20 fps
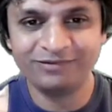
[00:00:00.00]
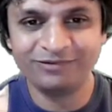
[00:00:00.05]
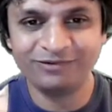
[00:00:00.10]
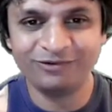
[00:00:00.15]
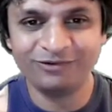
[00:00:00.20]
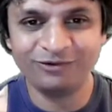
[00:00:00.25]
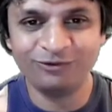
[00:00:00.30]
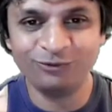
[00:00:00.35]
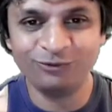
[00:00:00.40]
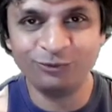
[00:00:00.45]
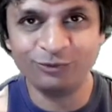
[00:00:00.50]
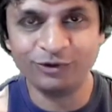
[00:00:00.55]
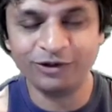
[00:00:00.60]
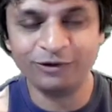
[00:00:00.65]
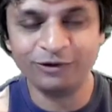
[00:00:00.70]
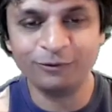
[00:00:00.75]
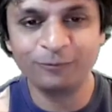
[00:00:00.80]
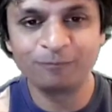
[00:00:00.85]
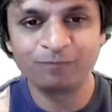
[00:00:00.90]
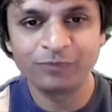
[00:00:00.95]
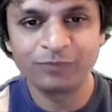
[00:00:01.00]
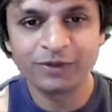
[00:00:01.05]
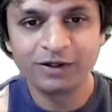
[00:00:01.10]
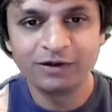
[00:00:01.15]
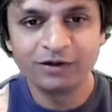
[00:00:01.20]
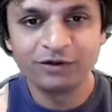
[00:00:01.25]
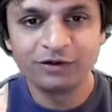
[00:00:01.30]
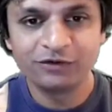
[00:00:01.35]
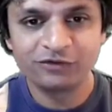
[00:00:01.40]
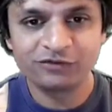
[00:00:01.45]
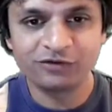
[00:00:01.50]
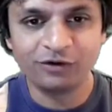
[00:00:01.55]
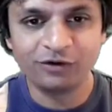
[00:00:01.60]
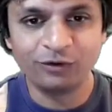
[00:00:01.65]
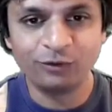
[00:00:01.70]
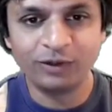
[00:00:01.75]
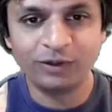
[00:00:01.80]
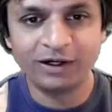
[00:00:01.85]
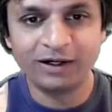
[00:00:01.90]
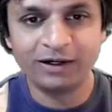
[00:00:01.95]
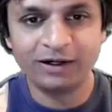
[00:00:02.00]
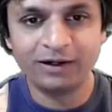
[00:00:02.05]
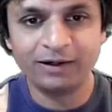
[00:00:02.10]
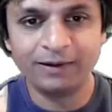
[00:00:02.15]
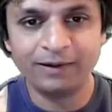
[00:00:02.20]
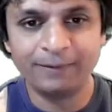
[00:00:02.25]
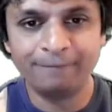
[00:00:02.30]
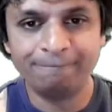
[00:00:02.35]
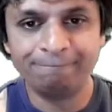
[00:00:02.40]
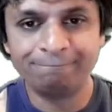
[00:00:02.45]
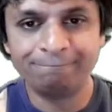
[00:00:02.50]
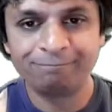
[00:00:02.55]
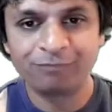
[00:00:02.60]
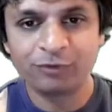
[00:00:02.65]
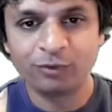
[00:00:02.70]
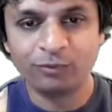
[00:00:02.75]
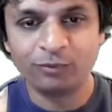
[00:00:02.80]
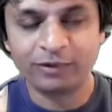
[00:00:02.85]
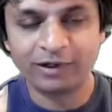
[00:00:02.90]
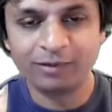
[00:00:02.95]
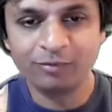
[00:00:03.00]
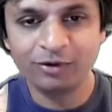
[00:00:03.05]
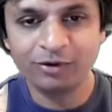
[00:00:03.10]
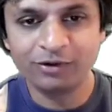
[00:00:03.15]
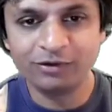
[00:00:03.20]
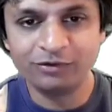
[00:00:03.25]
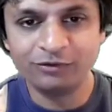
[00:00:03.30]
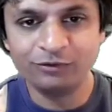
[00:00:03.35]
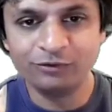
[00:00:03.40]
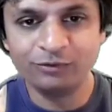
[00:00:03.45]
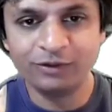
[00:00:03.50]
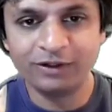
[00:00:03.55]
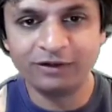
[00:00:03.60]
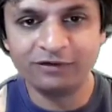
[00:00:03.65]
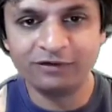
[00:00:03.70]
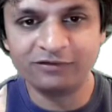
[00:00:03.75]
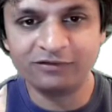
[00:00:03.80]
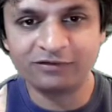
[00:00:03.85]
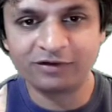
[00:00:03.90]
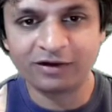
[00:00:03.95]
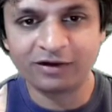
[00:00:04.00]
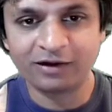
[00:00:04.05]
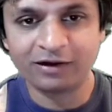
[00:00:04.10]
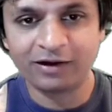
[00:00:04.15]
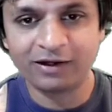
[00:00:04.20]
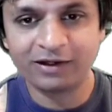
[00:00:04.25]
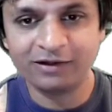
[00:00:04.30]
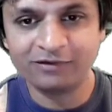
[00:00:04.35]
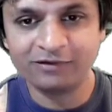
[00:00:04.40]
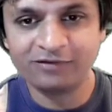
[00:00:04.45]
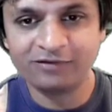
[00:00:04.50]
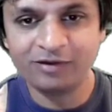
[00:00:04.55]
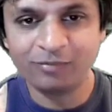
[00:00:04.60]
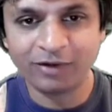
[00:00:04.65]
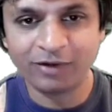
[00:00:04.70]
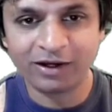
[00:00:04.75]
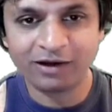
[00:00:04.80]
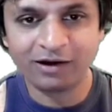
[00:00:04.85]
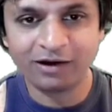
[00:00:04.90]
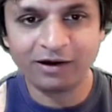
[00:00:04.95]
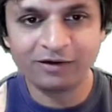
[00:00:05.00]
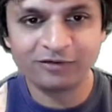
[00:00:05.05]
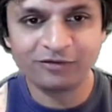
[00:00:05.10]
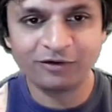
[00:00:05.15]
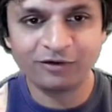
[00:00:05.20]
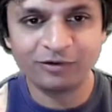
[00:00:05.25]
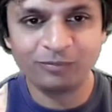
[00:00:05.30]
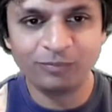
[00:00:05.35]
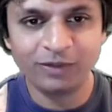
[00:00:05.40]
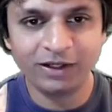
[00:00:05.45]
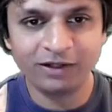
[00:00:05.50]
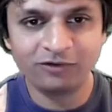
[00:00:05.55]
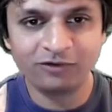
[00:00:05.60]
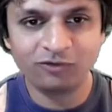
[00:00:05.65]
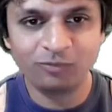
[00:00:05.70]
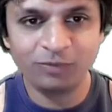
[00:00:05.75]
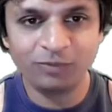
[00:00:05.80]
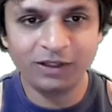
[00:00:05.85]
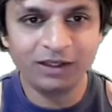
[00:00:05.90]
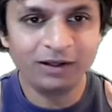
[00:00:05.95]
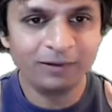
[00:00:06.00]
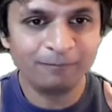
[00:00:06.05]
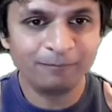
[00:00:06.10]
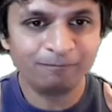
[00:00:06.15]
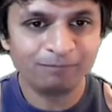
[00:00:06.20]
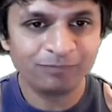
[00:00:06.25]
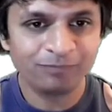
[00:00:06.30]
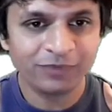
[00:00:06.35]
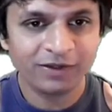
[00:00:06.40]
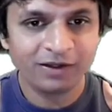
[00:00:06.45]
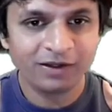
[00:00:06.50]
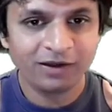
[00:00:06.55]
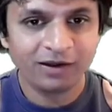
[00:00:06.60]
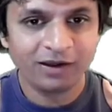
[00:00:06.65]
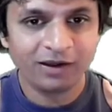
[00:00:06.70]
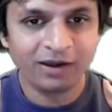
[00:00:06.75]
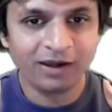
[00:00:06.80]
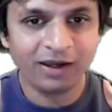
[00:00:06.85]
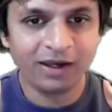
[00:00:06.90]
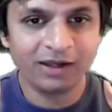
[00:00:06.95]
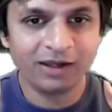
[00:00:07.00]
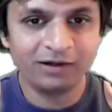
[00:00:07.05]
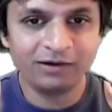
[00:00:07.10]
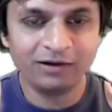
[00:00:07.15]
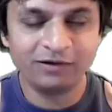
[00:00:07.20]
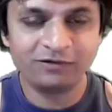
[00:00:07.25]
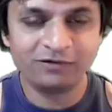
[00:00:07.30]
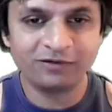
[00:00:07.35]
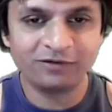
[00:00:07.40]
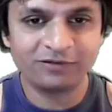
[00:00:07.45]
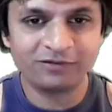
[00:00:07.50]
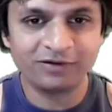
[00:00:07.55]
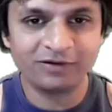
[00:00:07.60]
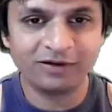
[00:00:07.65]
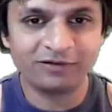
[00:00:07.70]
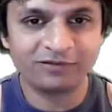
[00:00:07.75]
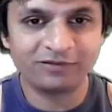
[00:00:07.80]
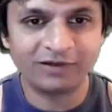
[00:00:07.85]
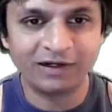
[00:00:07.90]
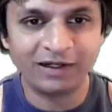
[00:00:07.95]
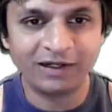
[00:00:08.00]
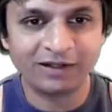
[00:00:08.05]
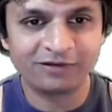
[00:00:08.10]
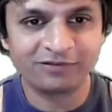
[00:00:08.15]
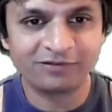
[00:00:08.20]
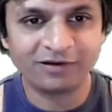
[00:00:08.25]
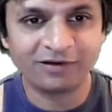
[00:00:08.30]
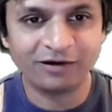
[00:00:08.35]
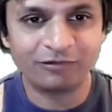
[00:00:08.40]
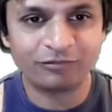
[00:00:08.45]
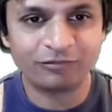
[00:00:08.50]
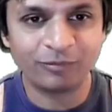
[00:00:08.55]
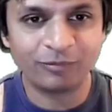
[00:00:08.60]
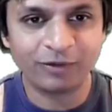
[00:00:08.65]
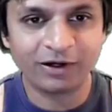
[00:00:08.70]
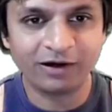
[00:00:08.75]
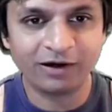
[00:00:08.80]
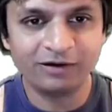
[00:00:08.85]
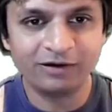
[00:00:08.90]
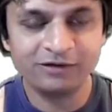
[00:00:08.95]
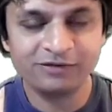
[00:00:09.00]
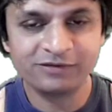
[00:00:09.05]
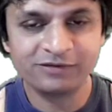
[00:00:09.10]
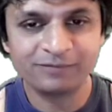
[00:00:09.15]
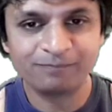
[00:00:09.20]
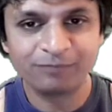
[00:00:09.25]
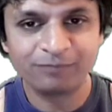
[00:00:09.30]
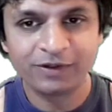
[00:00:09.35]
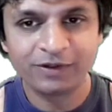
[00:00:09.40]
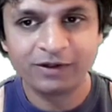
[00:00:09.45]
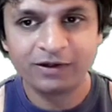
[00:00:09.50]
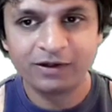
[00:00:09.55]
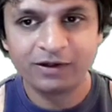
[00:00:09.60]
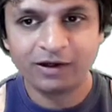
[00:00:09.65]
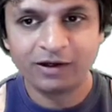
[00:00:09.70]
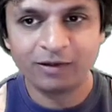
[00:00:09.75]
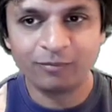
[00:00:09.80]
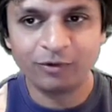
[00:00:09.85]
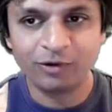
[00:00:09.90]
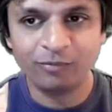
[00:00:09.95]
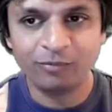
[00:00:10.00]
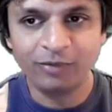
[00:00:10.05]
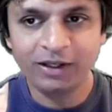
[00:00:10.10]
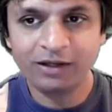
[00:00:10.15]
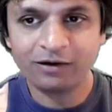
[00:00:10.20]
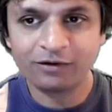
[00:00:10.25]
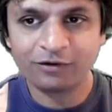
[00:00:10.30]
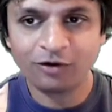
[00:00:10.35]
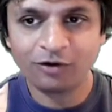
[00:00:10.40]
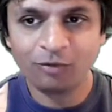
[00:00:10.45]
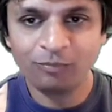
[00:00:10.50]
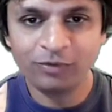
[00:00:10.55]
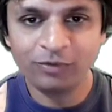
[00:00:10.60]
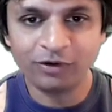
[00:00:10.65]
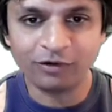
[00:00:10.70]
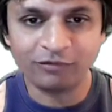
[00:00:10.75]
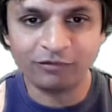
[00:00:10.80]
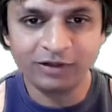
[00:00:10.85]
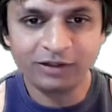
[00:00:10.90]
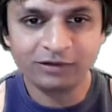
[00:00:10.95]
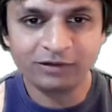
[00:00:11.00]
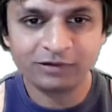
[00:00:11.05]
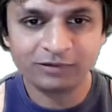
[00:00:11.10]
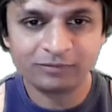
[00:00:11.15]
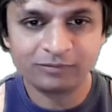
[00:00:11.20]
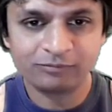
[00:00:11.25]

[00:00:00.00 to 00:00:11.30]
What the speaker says: to do, you know. So what I'm going to do is I can see my cars.php and it just says select star from cars. I'm going to make a copy of it